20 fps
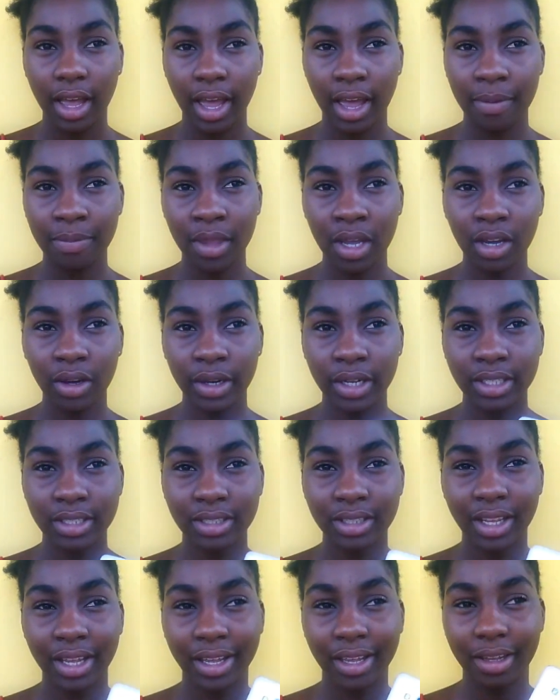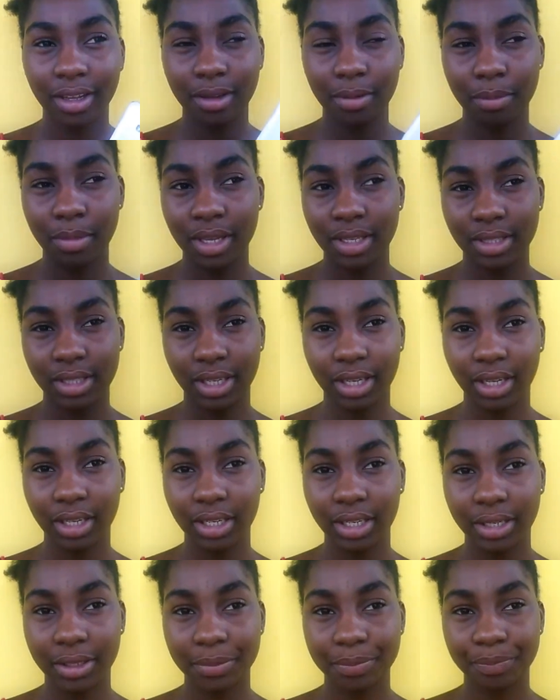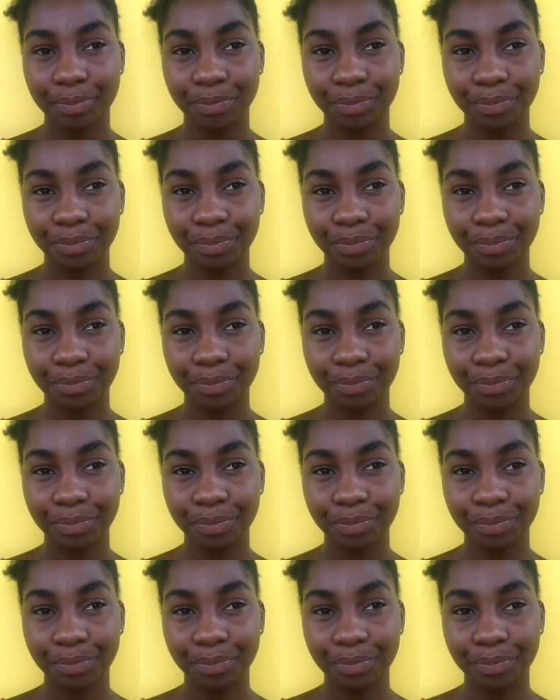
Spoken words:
I'm not going to like basically